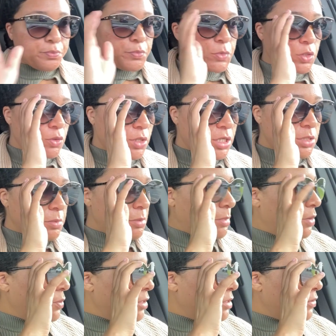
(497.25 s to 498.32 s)
So that's been my
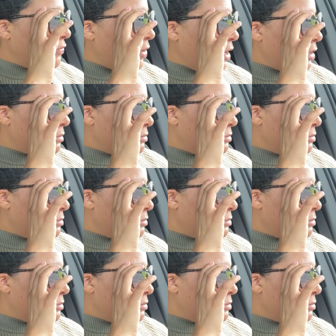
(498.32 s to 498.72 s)
week so far.